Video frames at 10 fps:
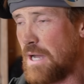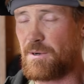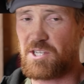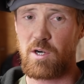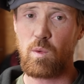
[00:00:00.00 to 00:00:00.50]
I'm
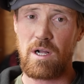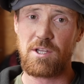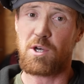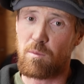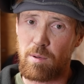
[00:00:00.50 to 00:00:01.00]
just gonna weld
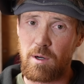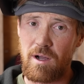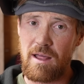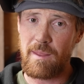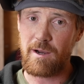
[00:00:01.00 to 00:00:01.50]
a new
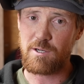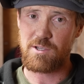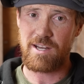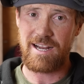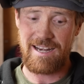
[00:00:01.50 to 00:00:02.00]
bolt on there
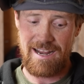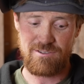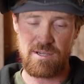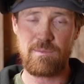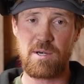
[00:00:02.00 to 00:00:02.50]
so that I can
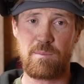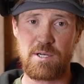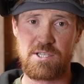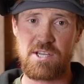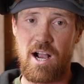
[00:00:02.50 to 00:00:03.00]
have something to put
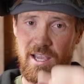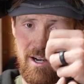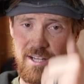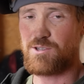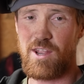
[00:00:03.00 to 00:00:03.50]
a socket
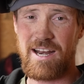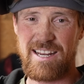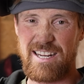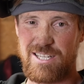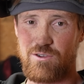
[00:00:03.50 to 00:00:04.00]
on, so that I
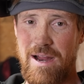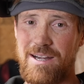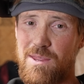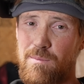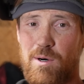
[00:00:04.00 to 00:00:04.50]
can
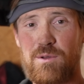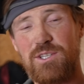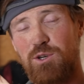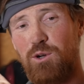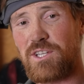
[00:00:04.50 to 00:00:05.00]
extract the bolt
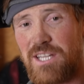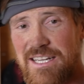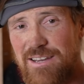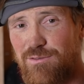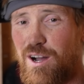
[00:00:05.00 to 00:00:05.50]
that's holding the
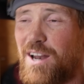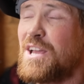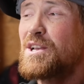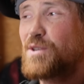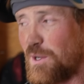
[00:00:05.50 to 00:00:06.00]
diff on,
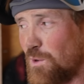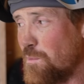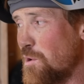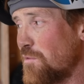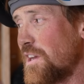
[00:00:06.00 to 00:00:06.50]
so I can
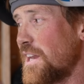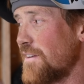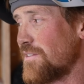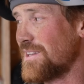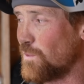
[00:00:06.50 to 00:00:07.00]
remove the
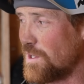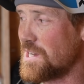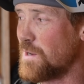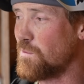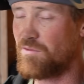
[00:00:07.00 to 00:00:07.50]
diff. And then
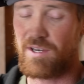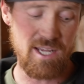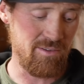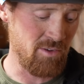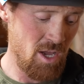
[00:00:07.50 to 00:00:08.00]
once I remove the
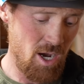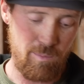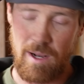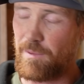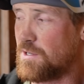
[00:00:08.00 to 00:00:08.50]
diff,
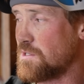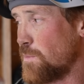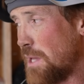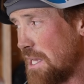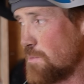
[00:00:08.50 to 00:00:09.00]
probably use the
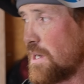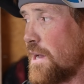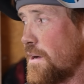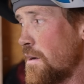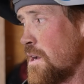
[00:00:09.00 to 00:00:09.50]
plasma
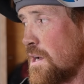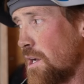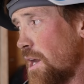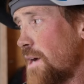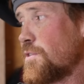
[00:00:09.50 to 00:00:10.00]
cutter,
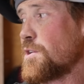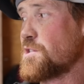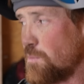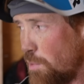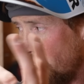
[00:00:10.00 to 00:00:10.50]
cut off those
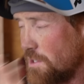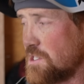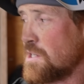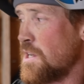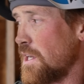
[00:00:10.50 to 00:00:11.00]

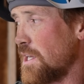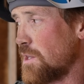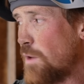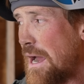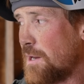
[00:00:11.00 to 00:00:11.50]
supports, get
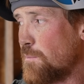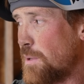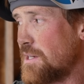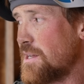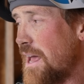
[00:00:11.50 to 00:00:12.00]
the rack and
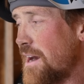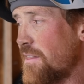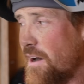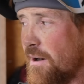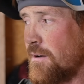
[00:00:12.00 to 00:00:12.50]
pinion out of
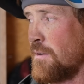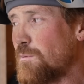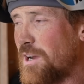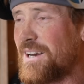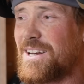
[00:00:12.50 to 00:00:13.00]
there. I'm
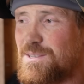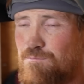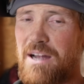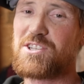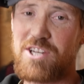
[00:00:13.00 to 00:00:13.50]
trying to get as
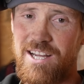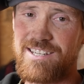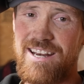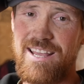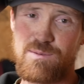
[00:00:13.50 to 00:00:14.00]
much done
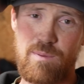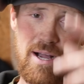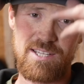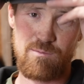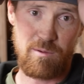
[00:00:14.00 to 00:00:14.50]
today as
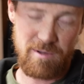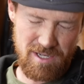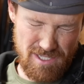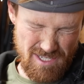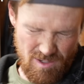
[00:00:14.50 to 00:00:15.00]
possible
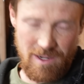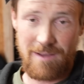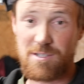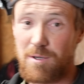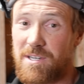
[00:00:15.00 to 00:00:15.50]
because I don't
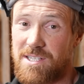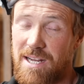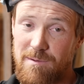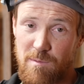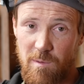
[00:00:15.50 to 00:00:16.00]
have so much
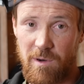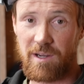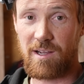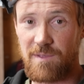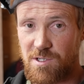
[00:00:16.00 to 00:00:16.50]
time to be
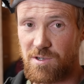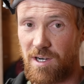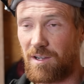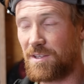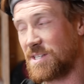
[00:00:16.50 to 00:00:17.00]
working on this
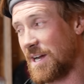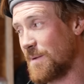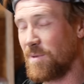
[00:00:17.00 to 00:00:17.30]
truck all the time.